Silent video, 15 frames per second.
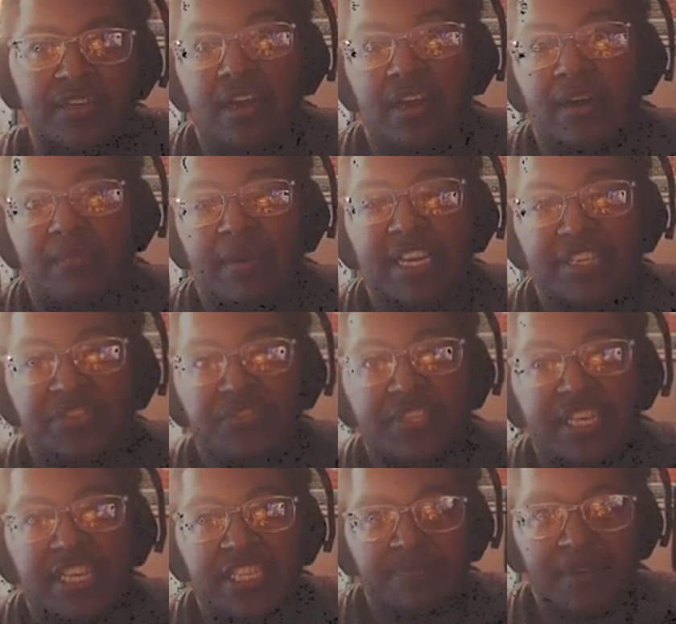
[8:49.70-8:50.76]
um, I guess you could
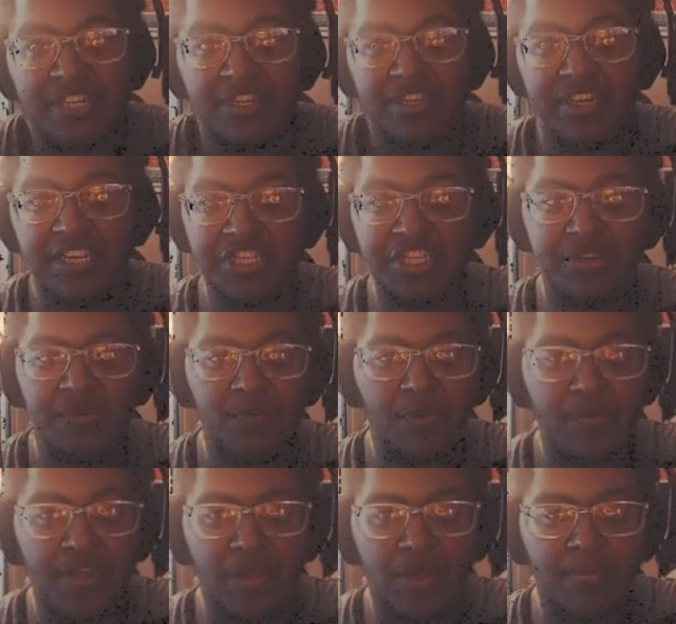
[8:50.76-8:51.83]
say speculation on where
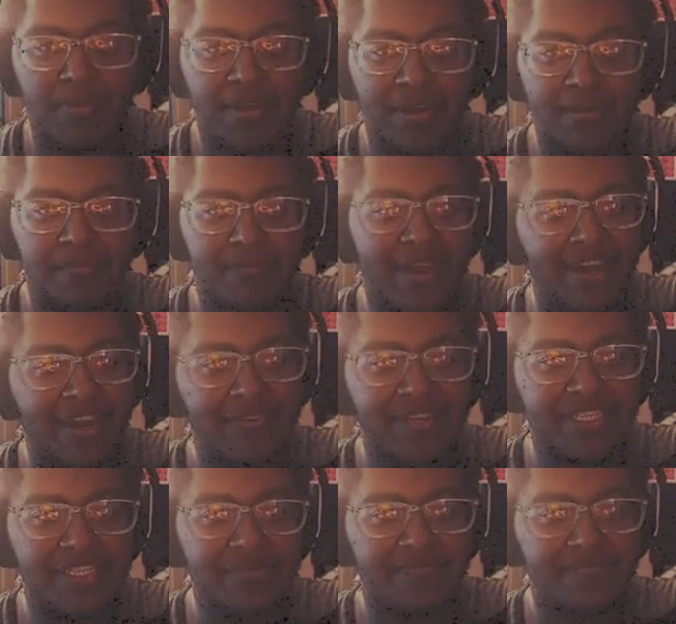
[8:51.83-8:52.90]
we are. But
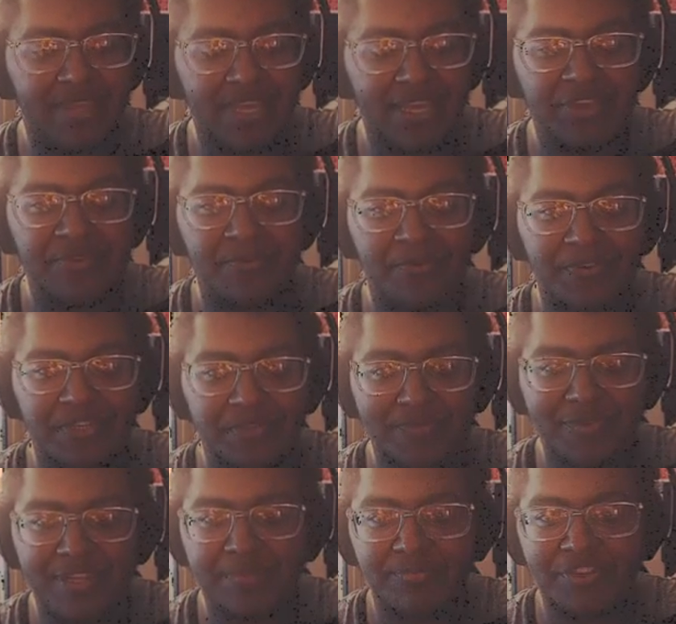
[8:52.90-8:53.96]
anyways, thank you Boris,
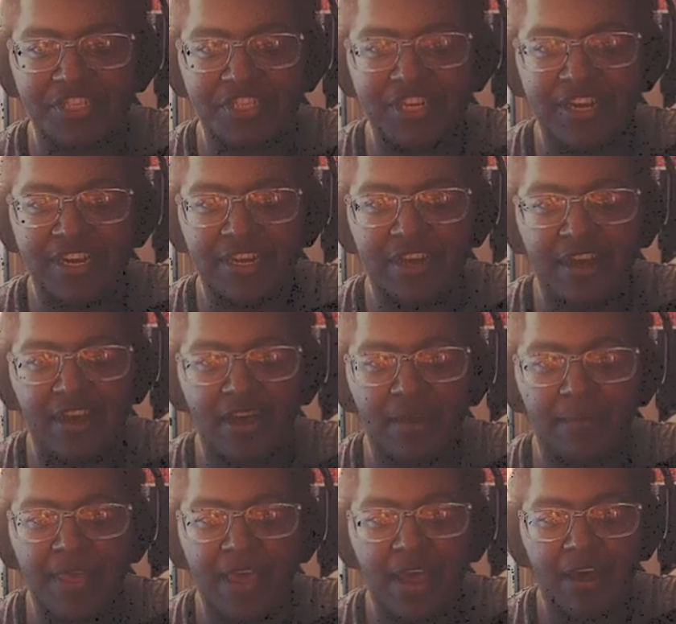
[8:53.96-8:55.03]
really appreciate it.
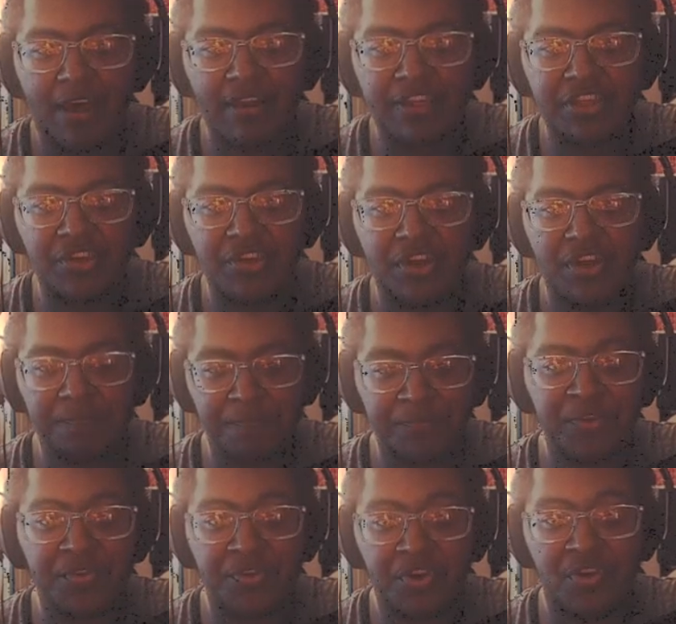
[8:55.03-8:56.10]
Um, I like your,
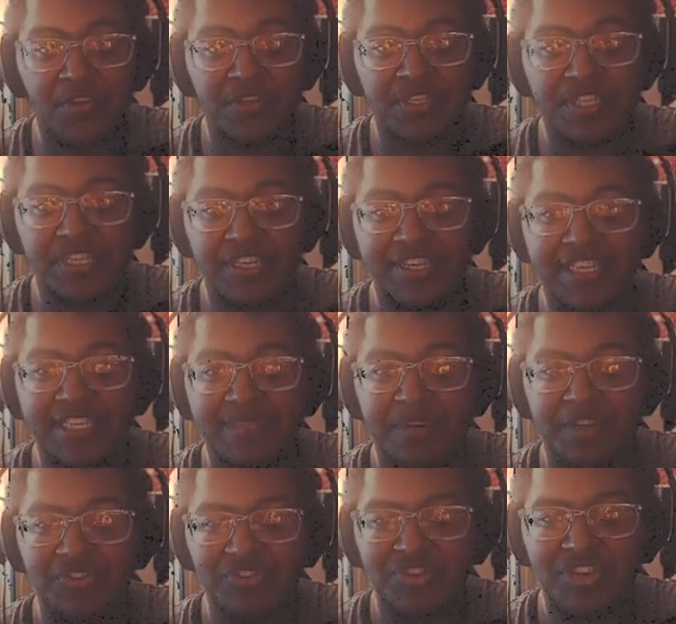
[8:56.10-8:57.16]
your cogs and gears,
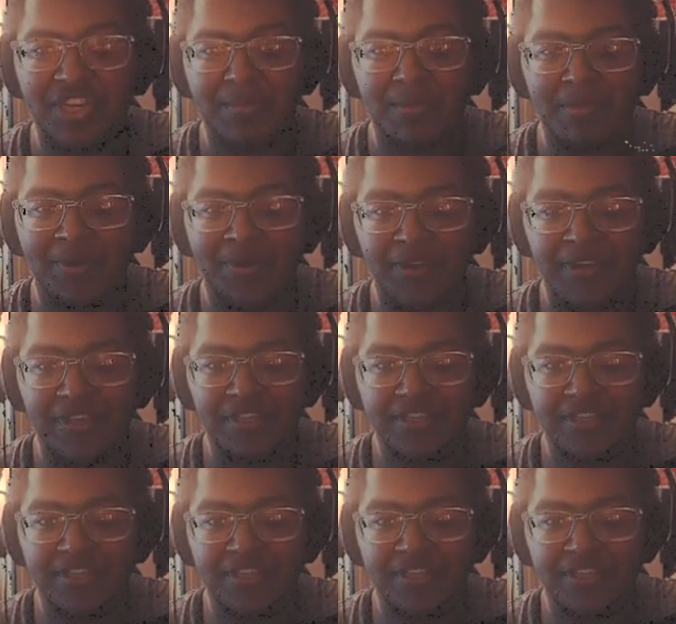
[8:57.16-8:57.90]
but you could keep them out.